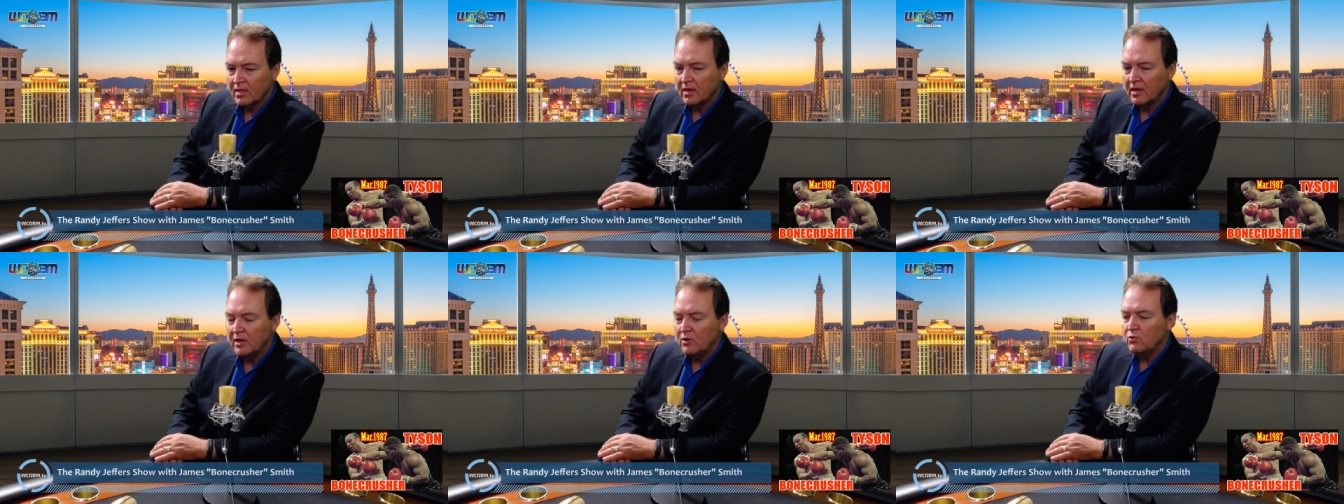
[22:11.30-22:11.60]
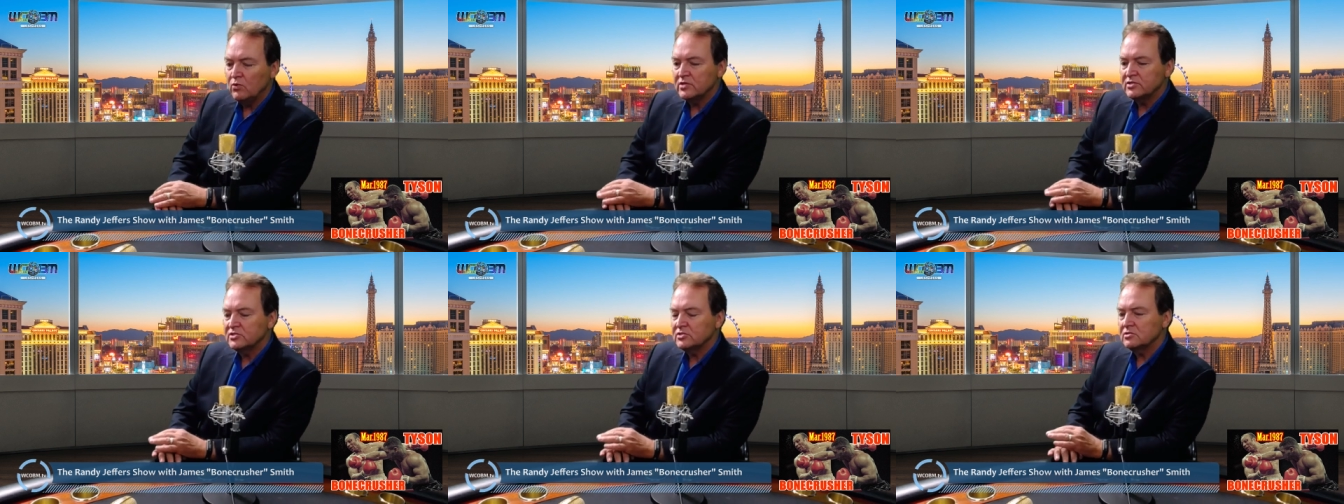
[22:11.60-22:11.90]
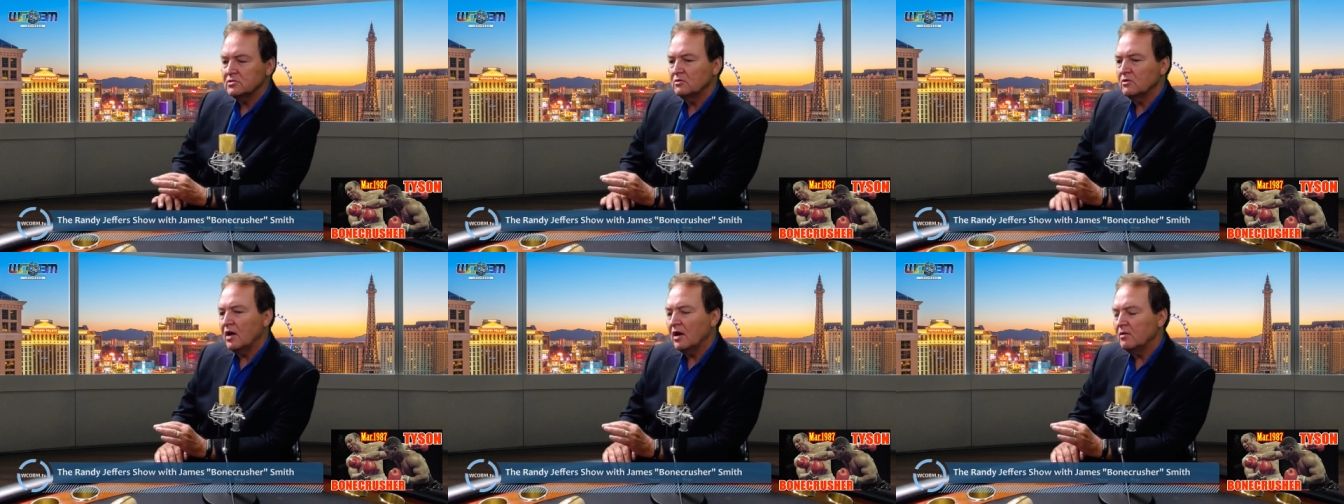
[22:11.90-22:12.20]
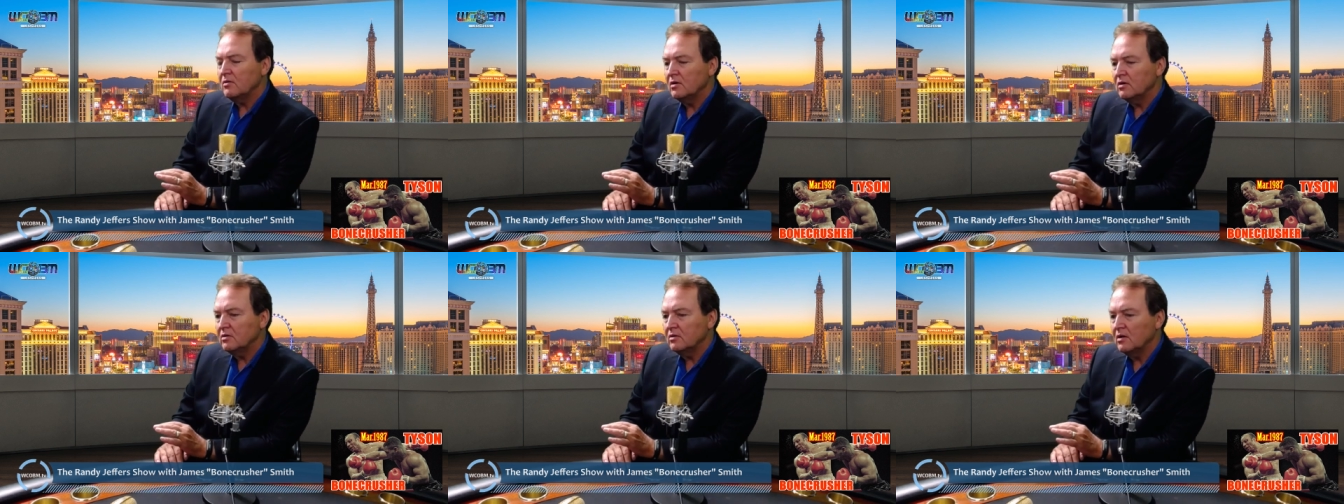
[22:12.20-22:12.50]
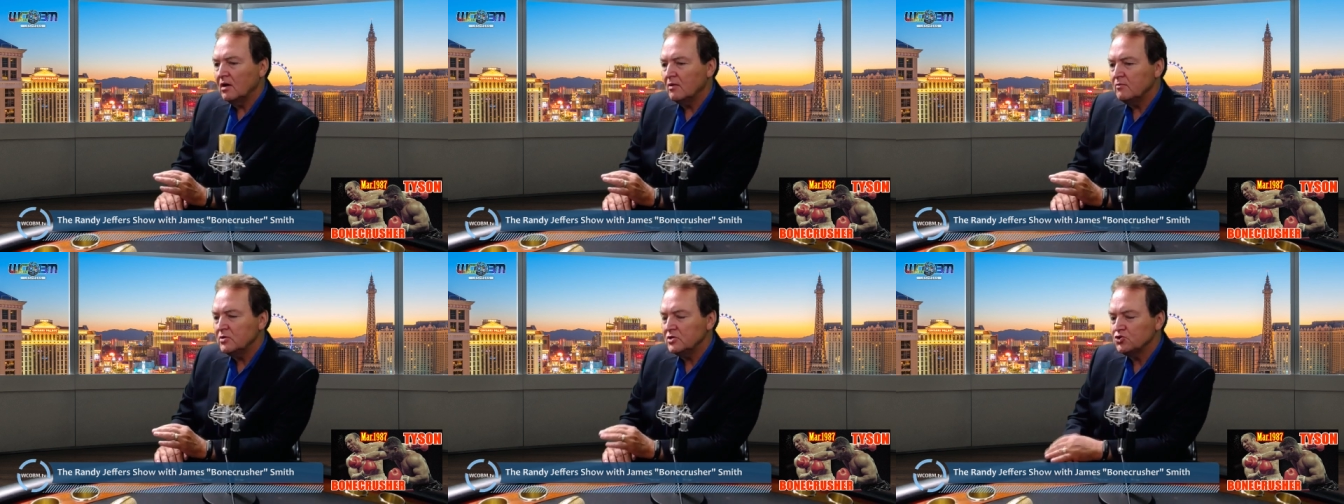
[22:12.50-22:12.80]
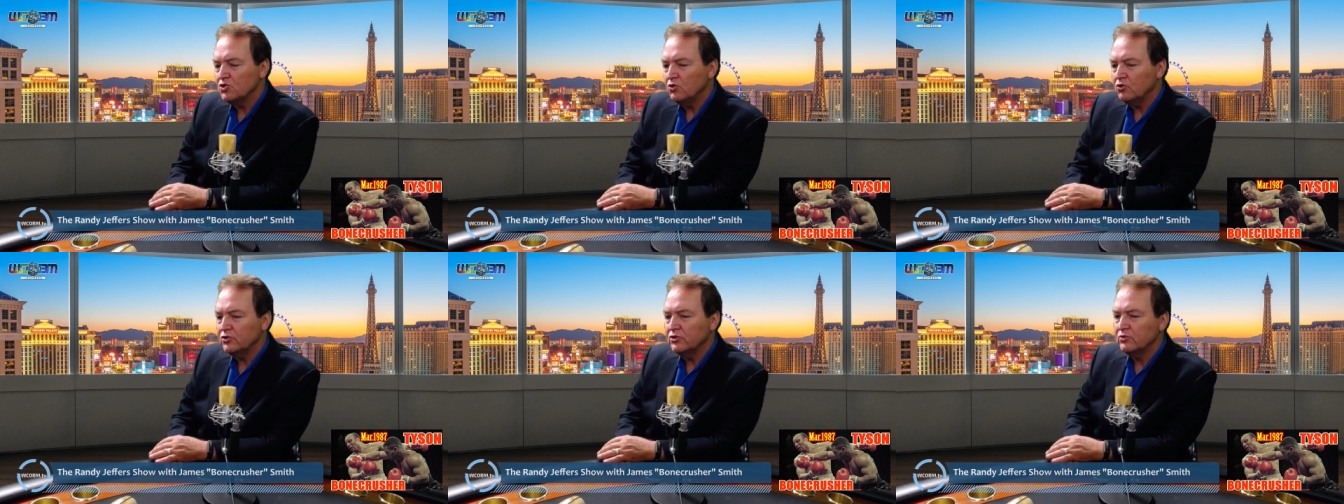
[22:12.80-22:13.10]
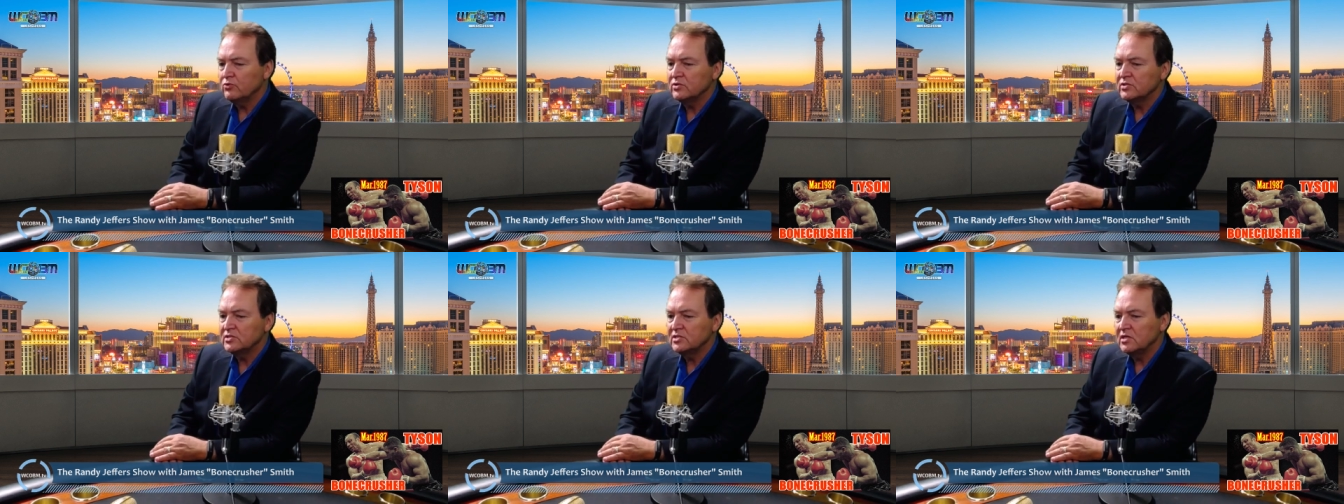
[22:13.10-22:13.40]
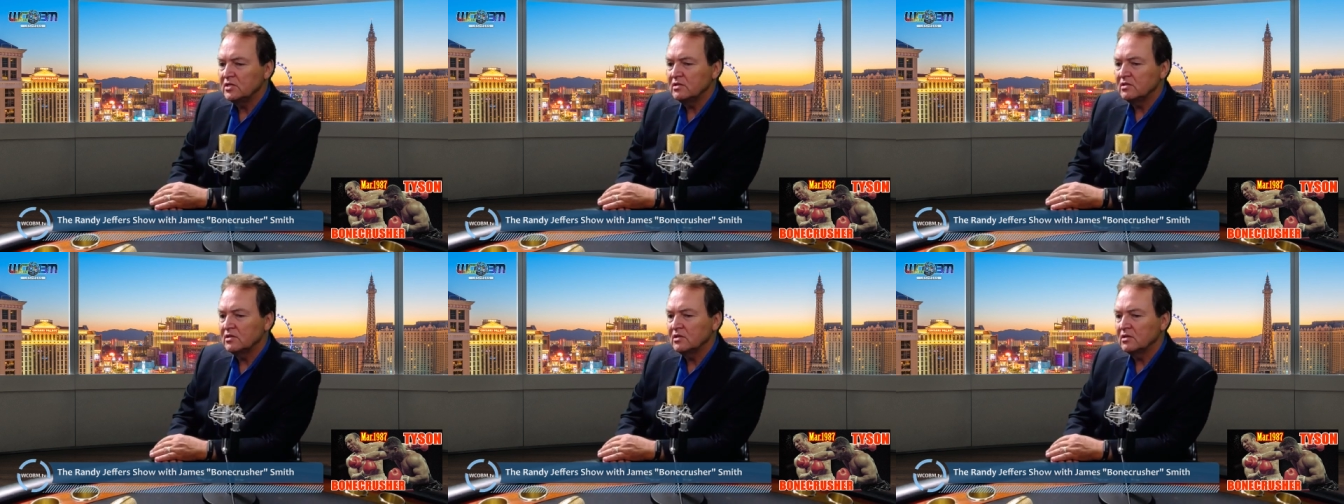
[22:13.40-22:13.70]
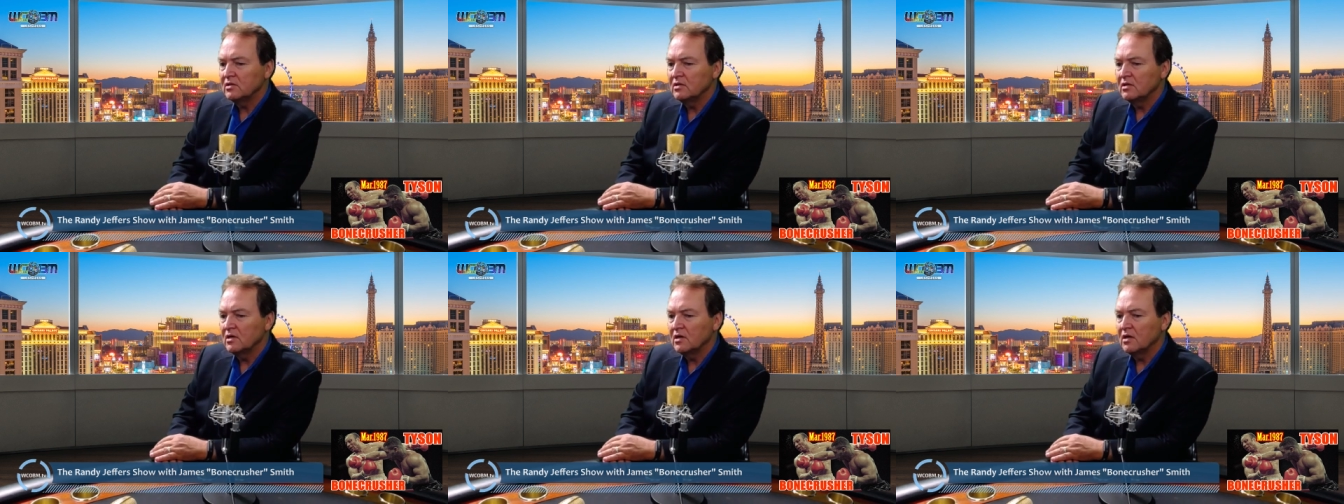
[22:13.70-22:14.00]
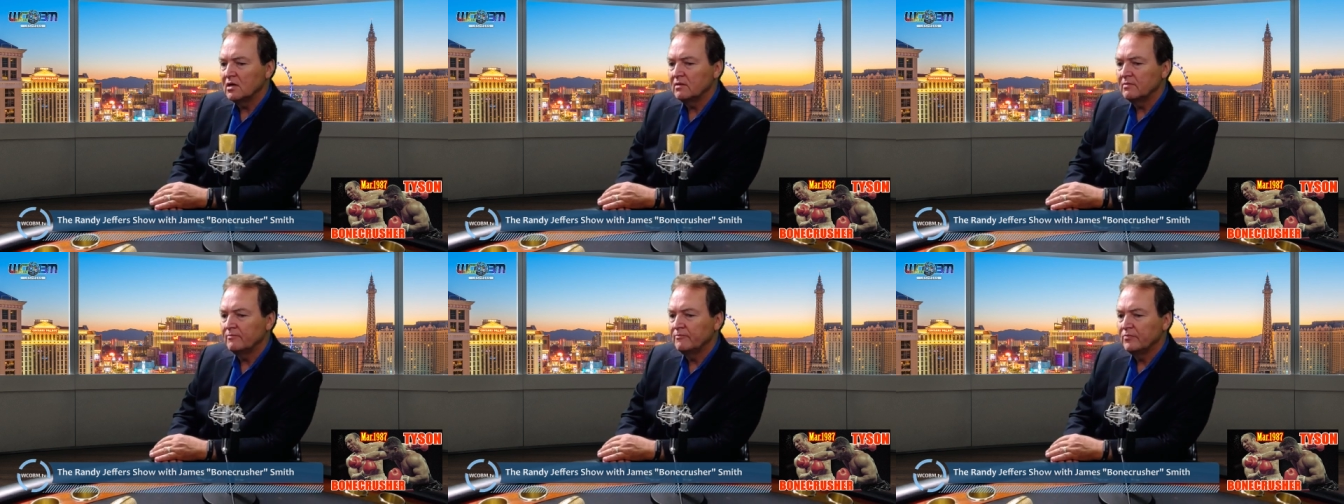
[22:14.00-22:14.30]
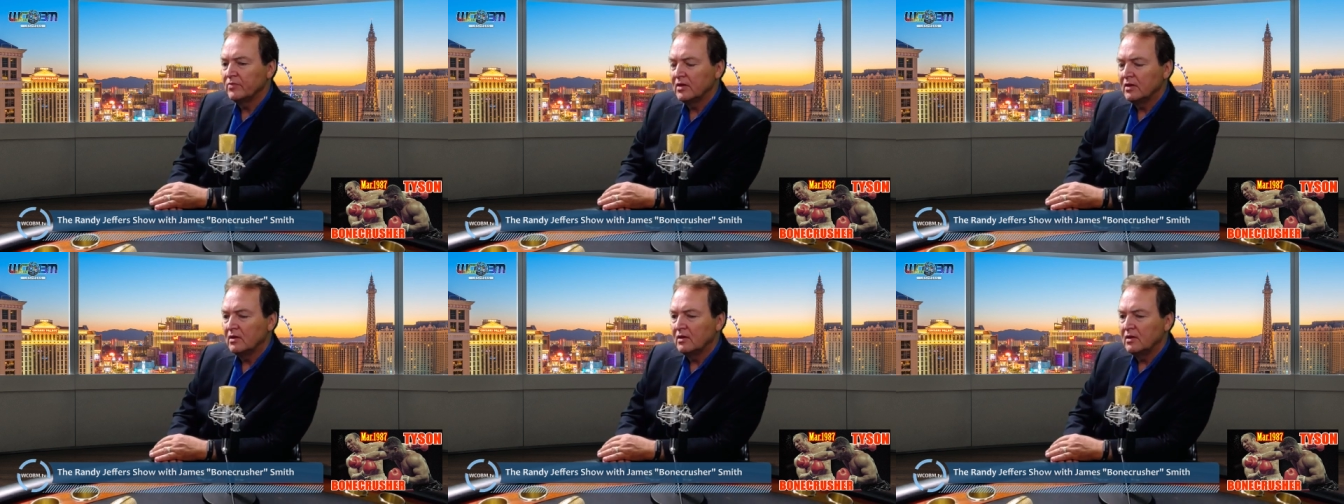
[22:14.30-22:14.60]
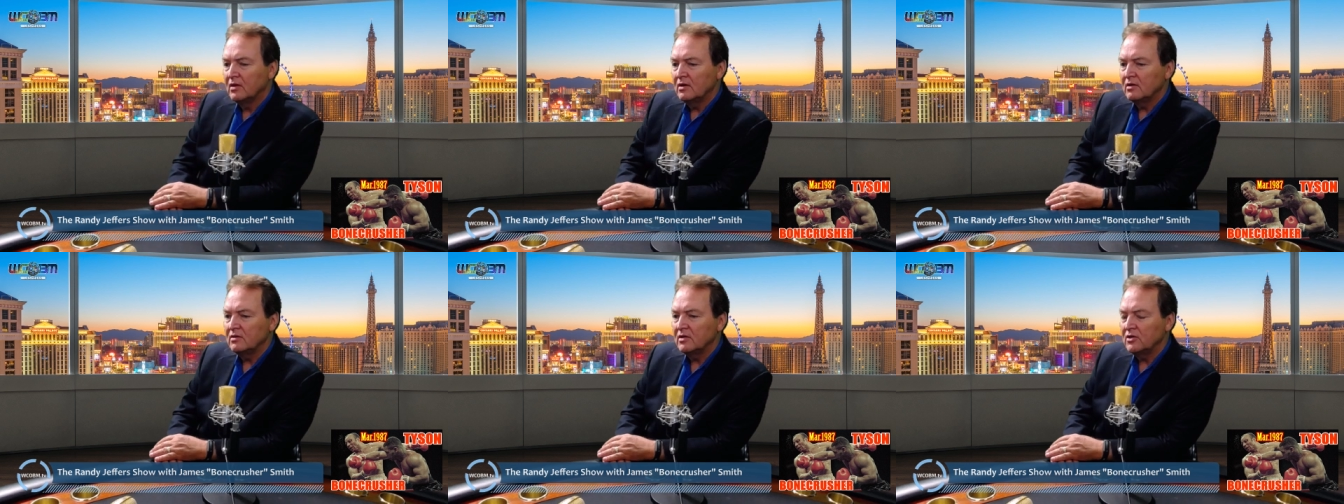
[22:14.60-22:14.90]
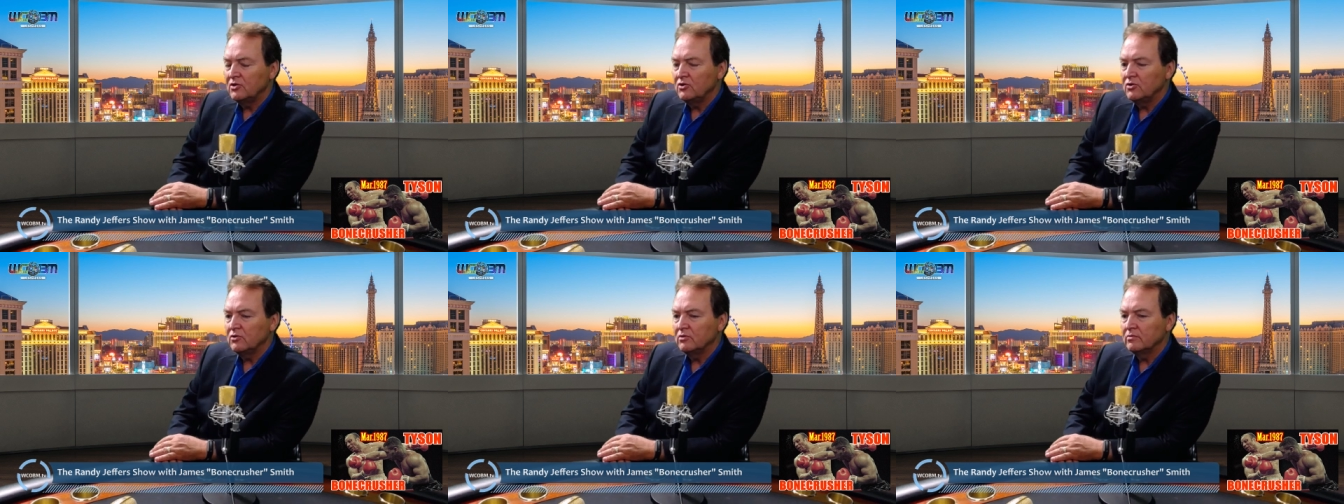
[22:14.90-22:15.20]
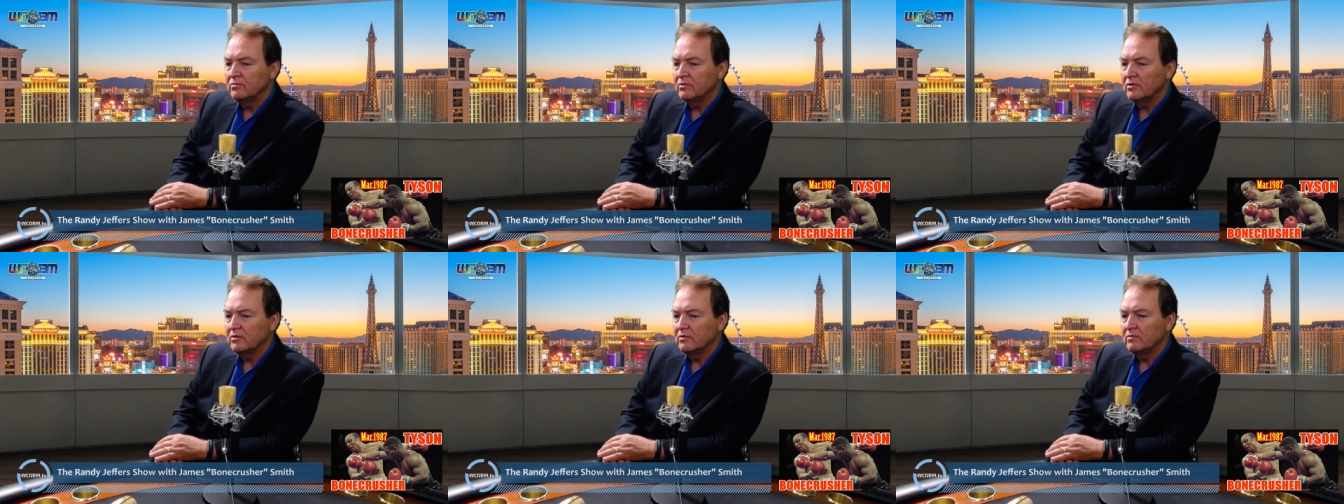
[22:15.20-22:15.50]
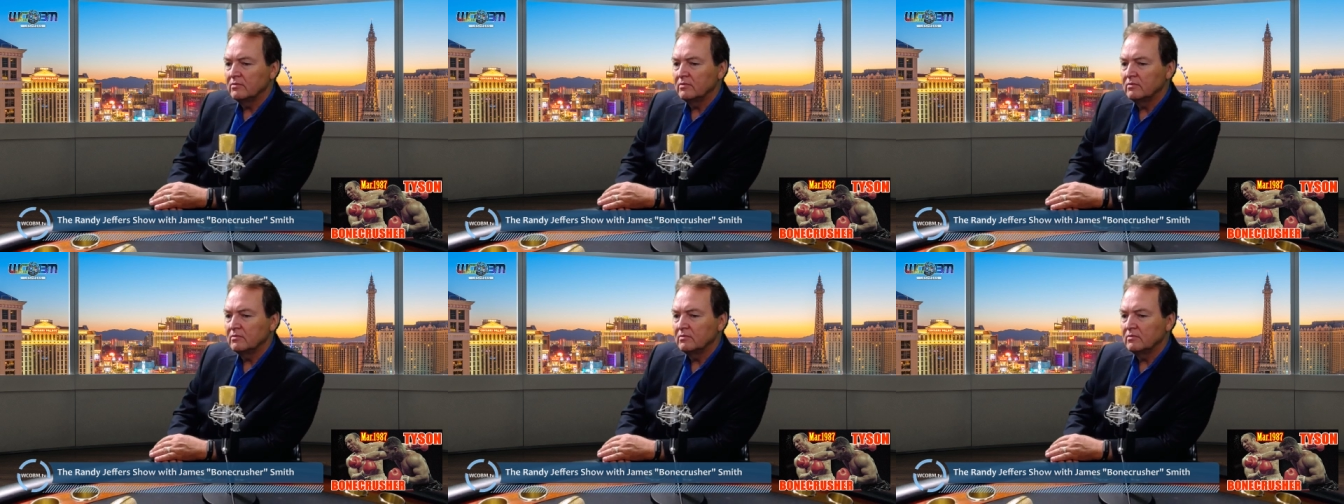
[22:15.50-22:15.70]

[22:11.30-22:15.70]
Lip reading: He was how much older was he than you? Or,